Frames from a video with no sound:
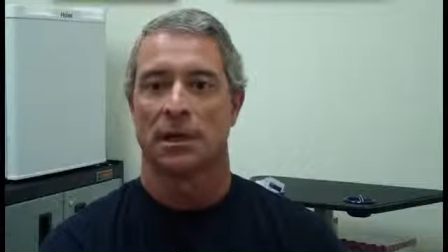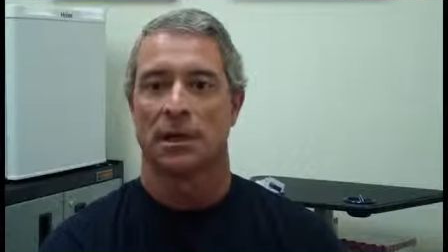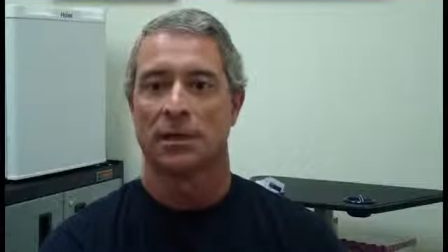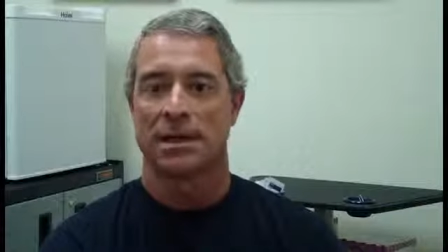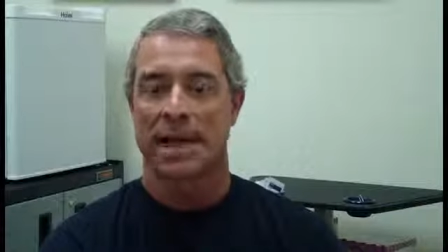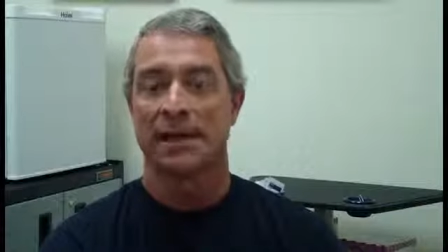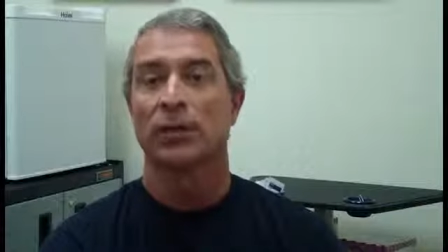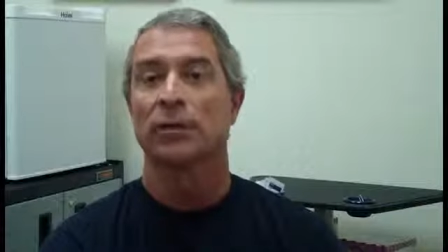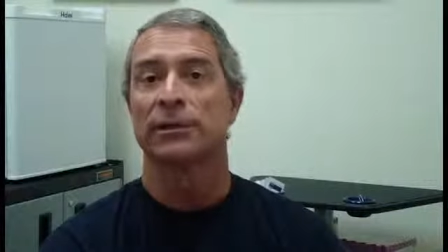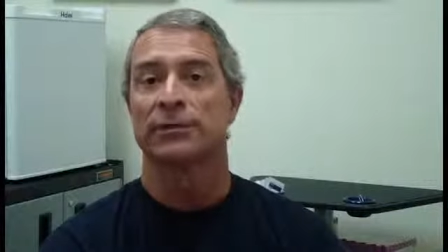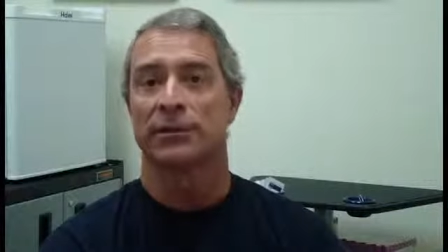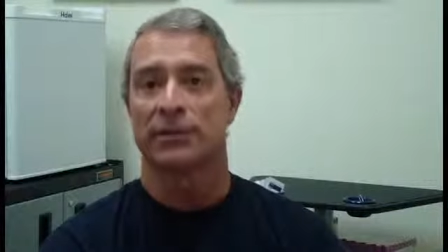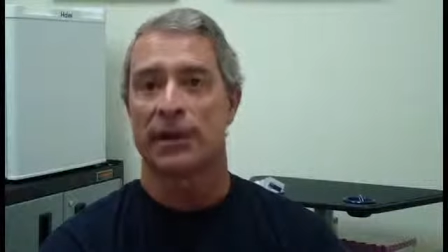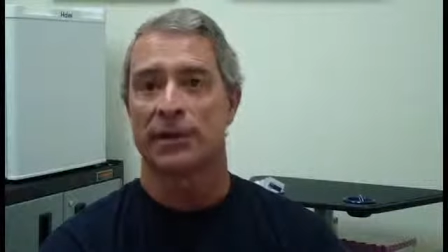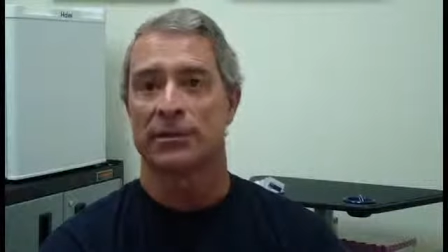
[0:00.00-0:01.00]
not only
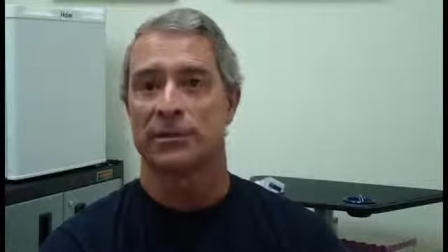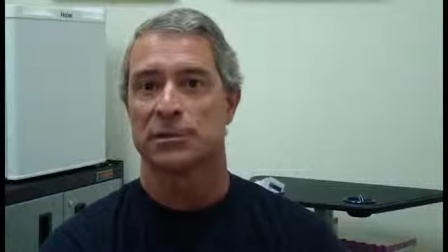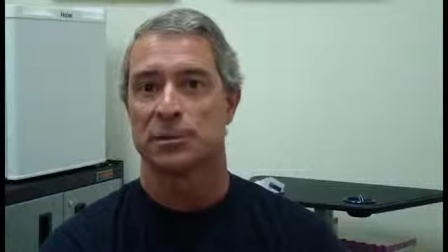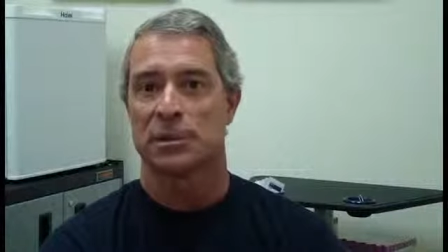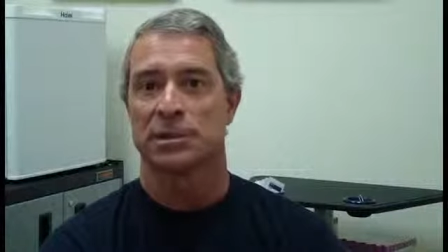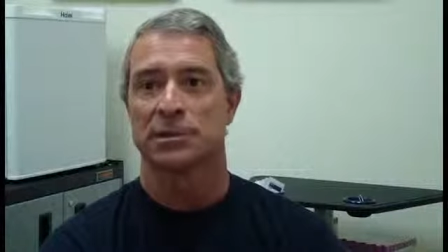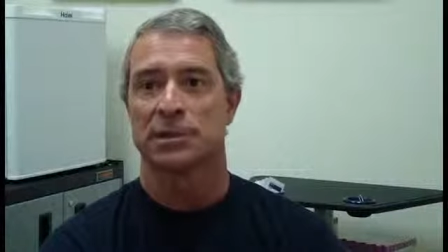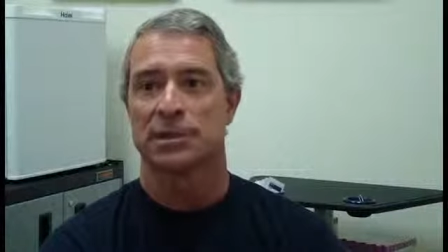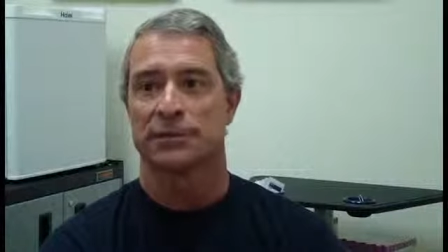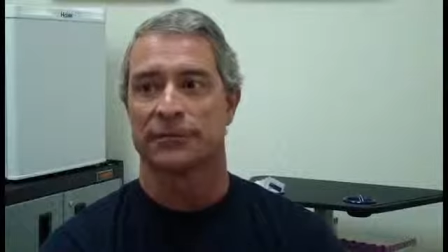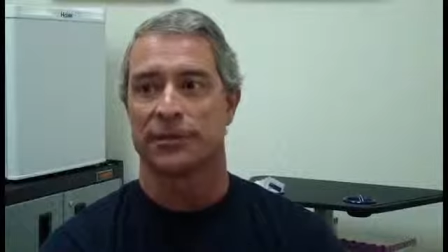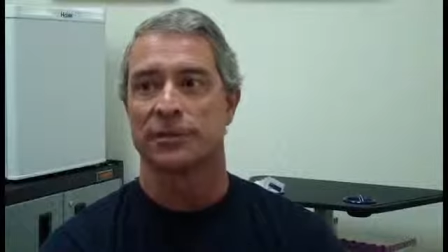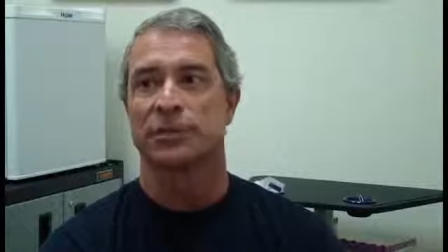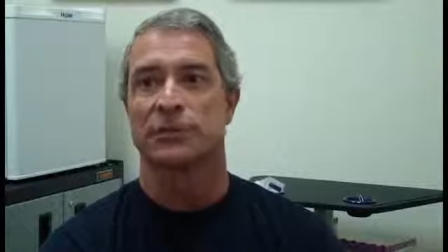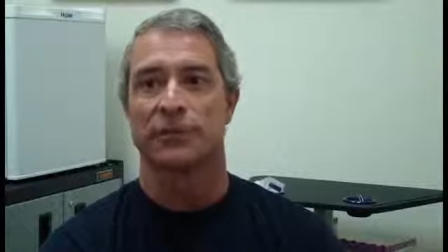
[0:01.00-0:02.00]
for veterans, but
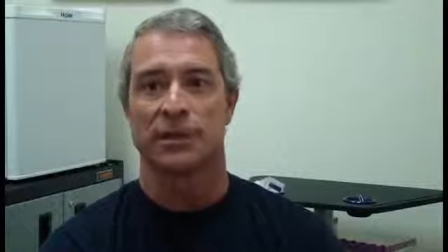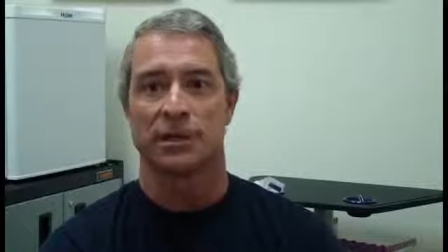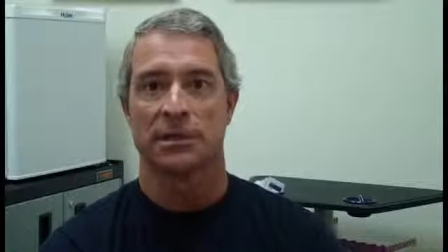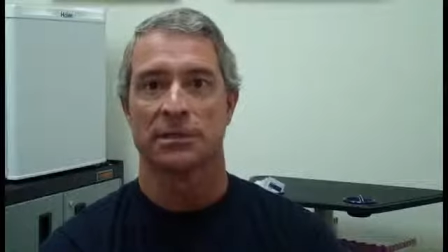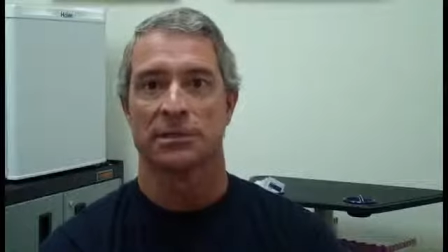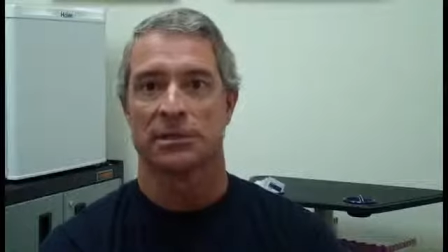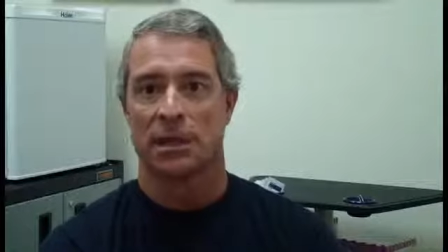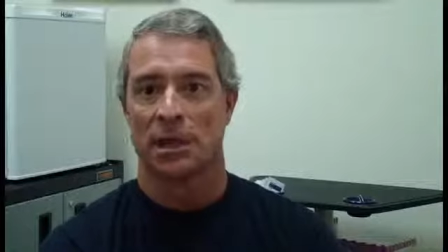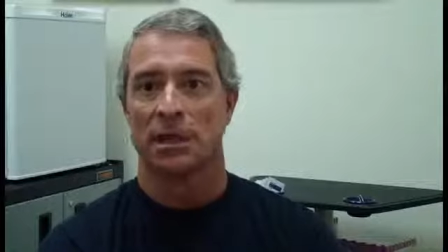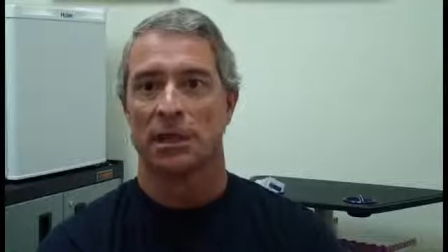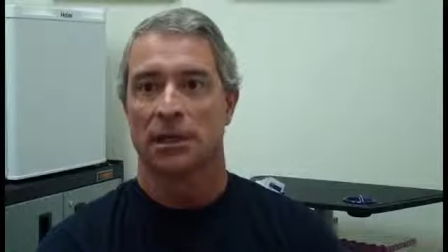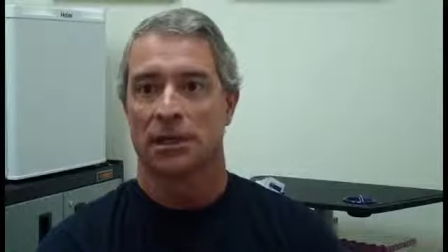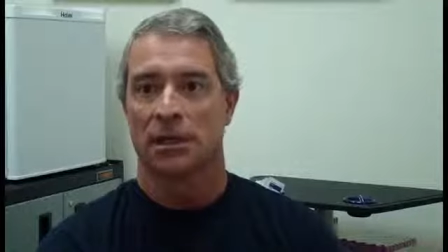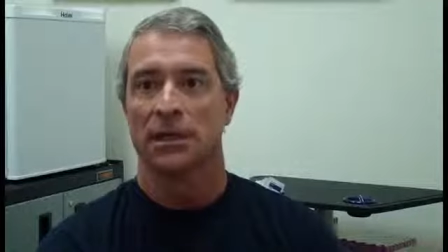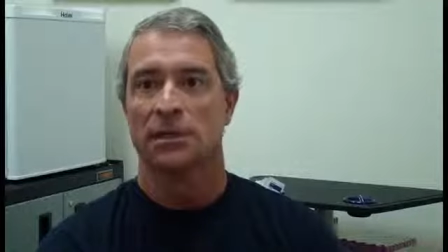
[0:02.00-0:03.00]
for civilians
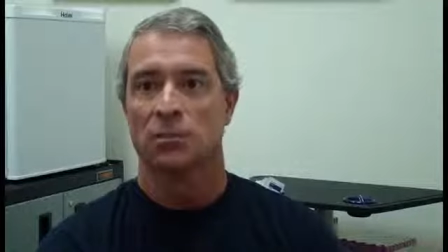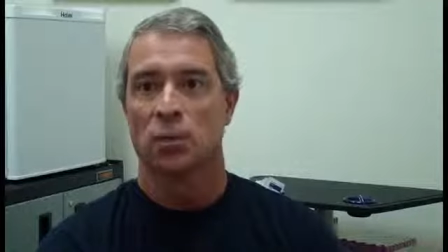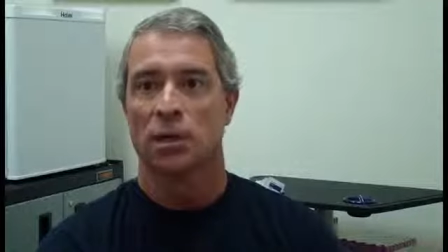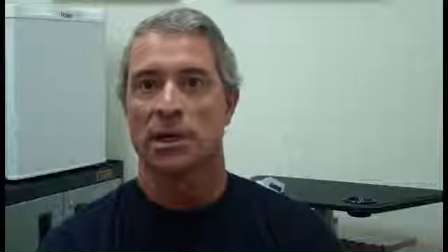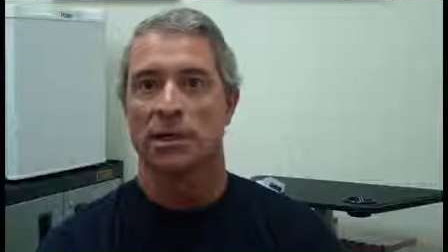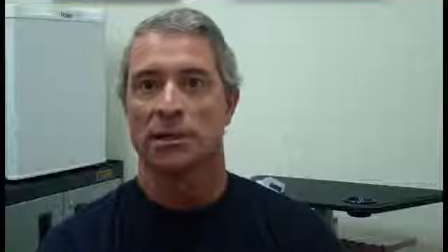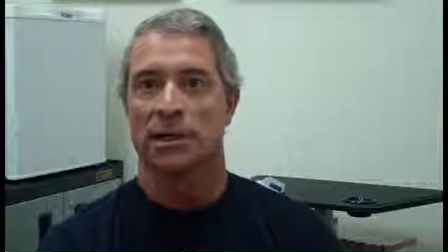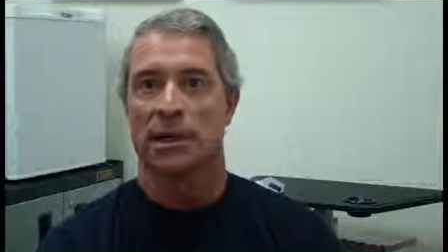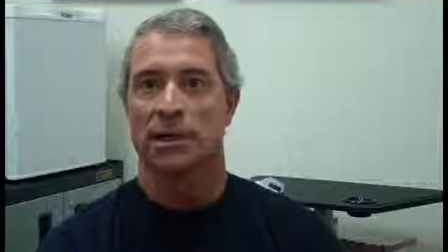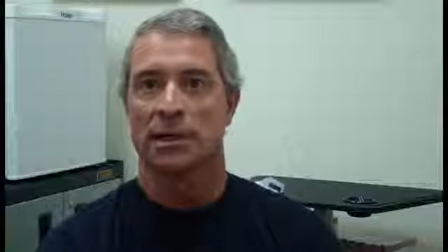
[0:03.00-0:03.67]
as well.